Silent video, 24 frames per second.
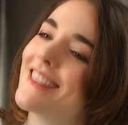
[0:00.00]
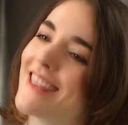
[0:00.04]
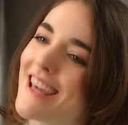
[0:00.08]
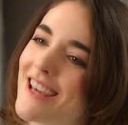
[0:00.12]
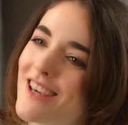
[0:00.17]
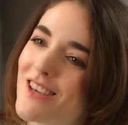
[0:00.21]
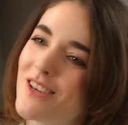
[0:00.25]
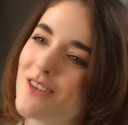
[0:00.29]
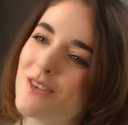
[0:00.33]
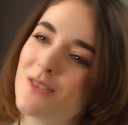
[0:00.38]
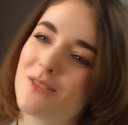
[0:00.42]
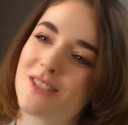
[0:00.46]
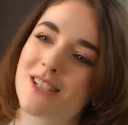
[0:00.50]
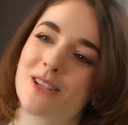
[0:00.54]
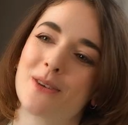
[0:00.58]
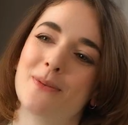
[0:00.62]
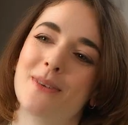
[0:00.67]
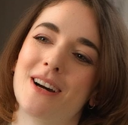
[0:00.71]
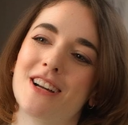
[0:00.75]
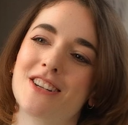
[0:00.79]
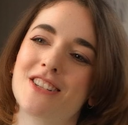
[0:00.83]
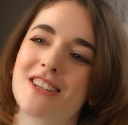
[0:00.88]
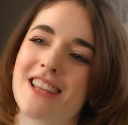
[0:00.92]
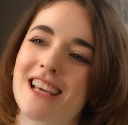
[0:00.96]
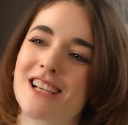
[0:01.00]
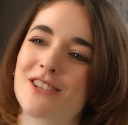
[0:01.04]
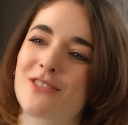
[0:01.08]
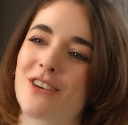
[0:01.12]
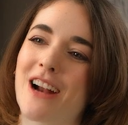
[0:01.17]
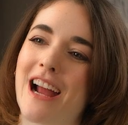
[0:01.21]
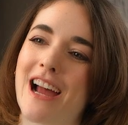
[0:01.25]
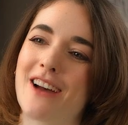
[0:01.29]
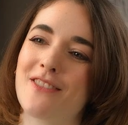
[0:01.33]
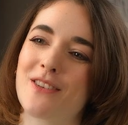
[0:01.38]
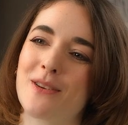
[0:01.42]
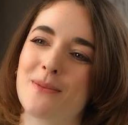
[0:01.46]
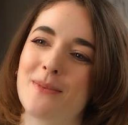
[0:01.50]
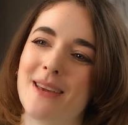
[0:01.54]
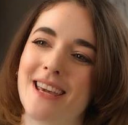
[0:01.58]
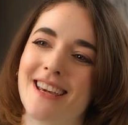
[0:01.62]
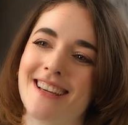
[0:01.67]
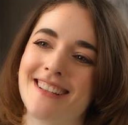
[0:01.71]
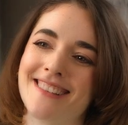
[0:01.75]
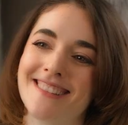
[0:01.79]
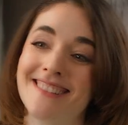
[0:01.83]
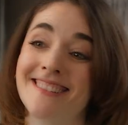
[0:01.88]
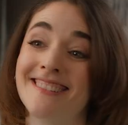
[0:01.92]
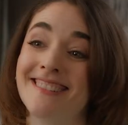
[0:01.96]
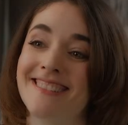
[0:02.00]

Thank you so much. Thanks for having me.